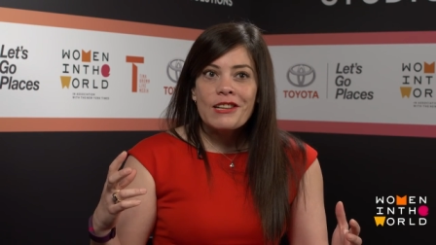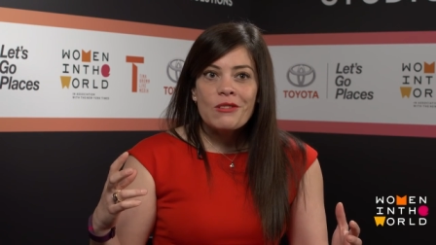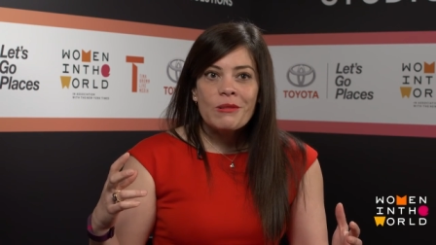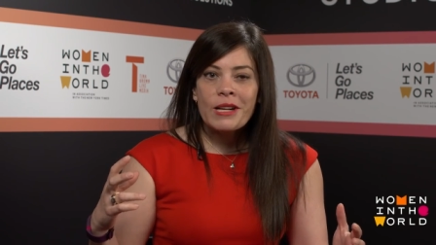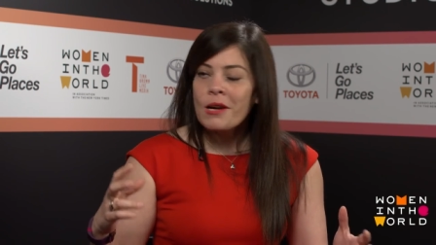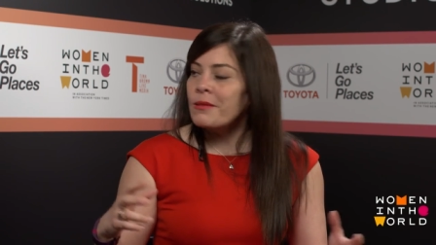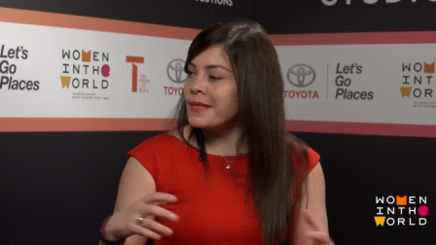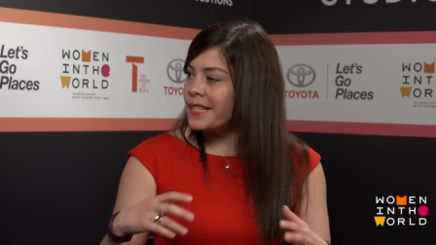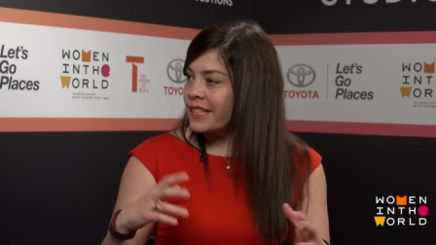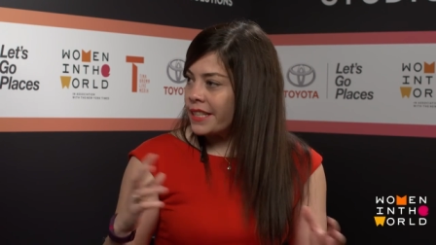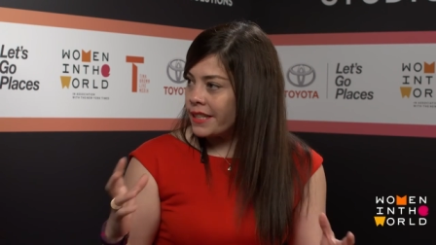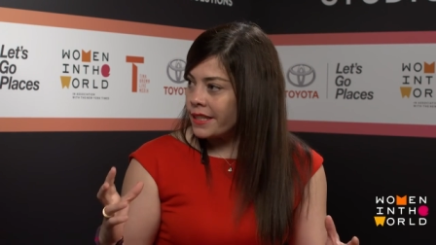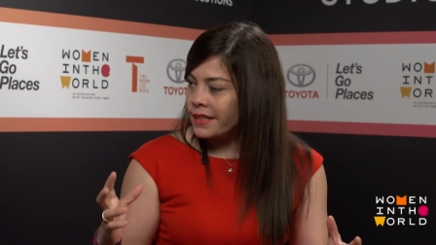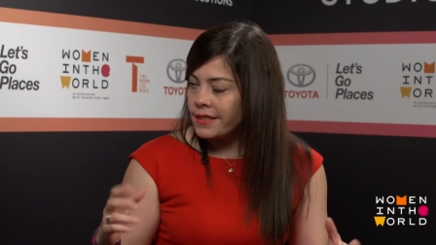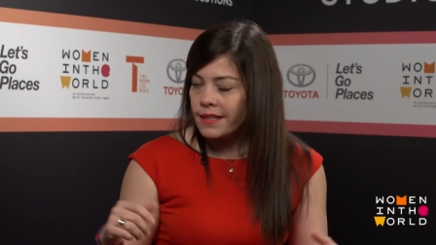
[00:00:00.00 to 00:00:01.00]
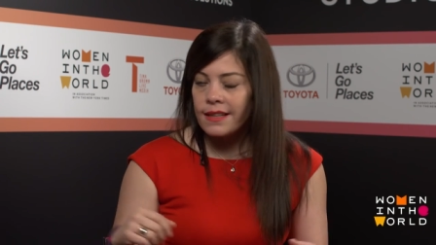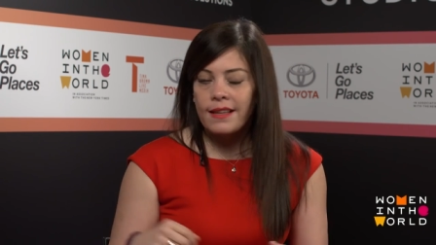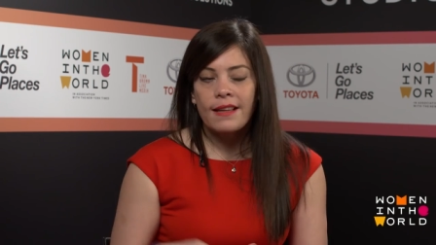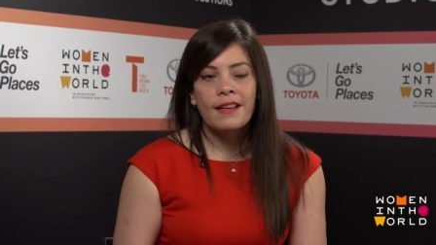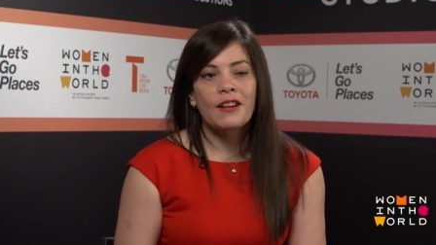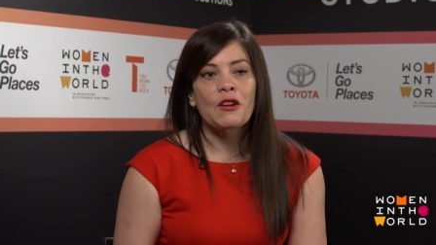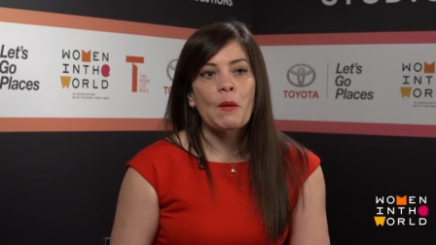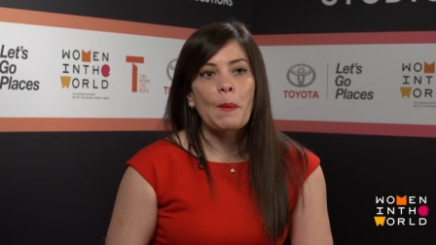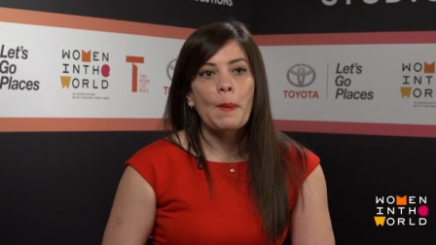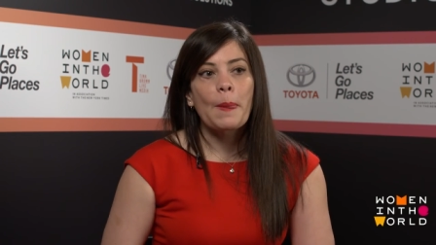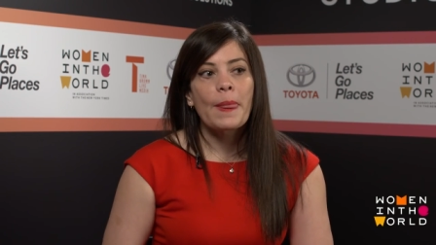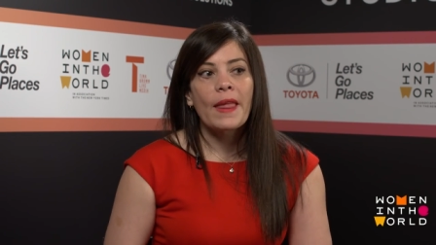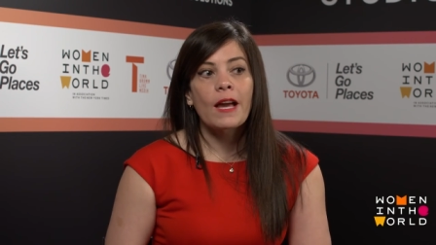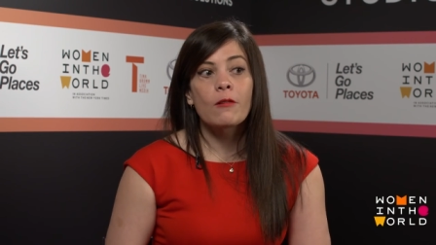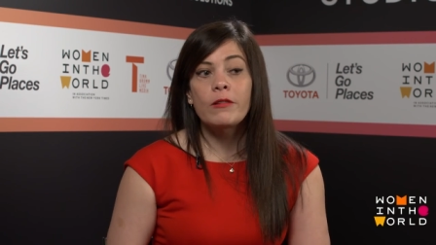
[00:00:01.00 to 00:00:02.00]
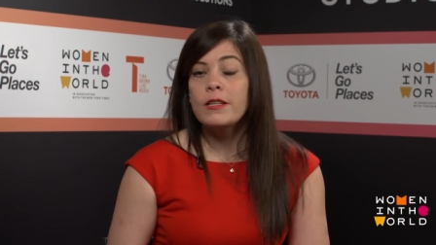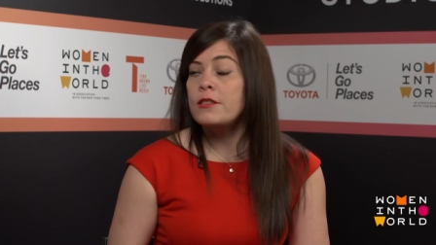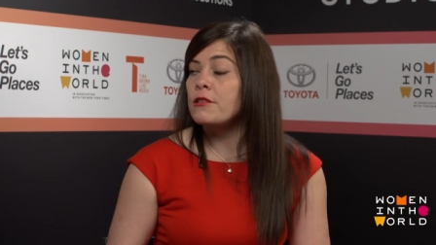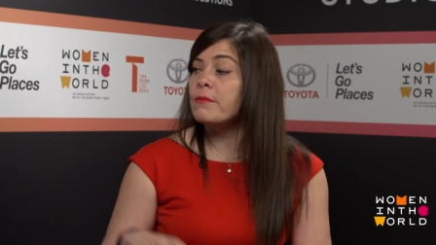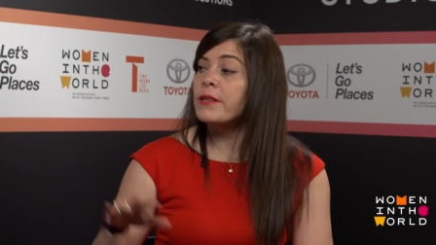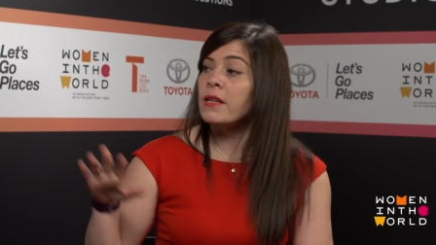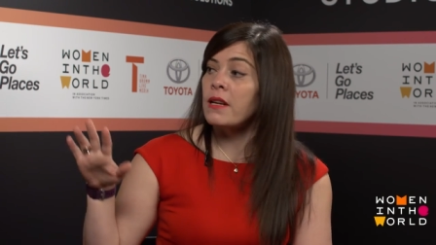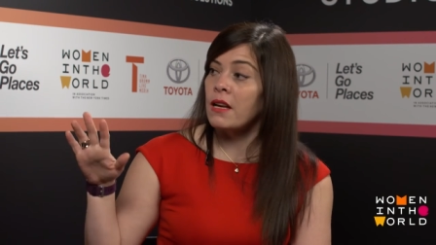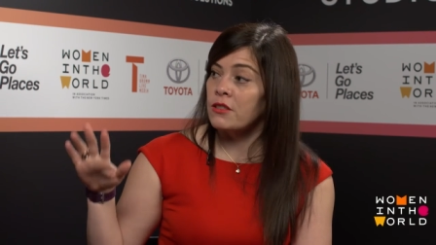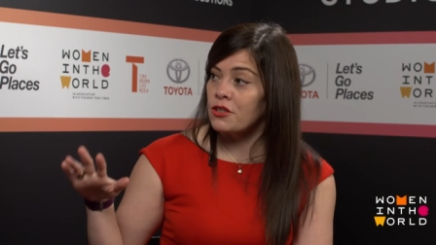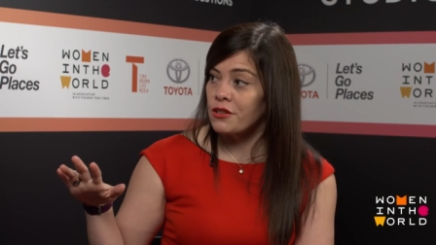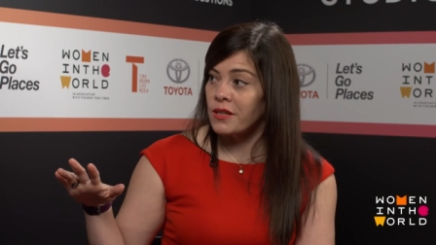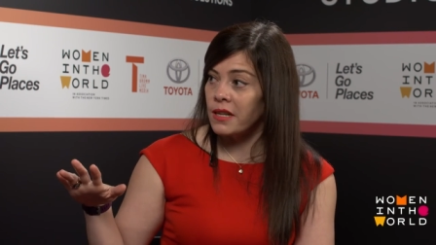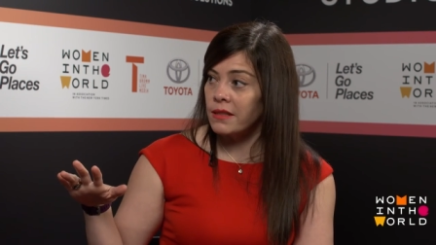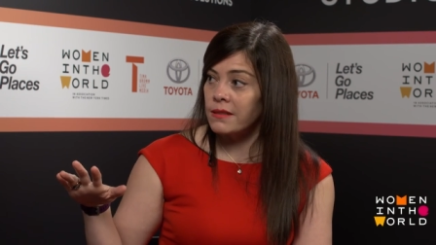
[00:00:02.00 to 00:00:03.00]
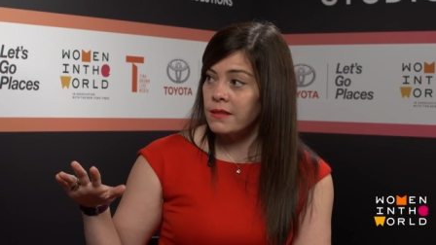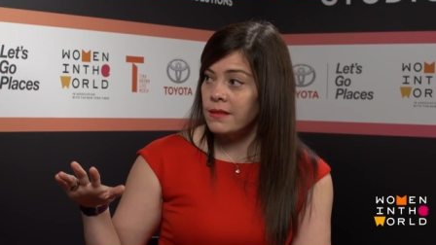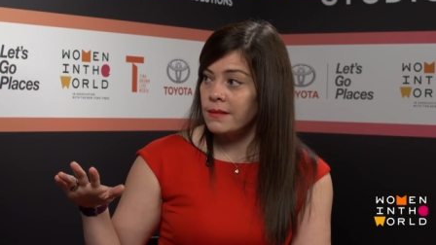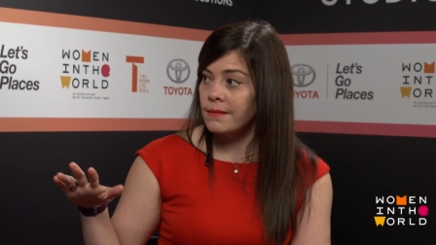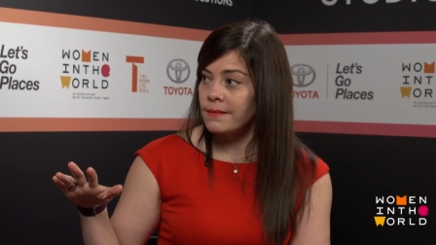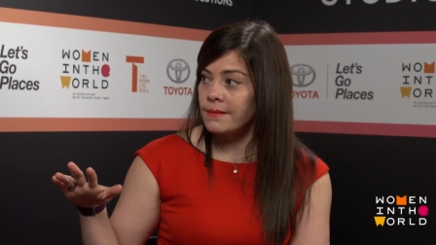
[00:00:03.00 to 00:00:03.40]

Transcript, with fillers: when I was a kid, I wanted to be an astronaut,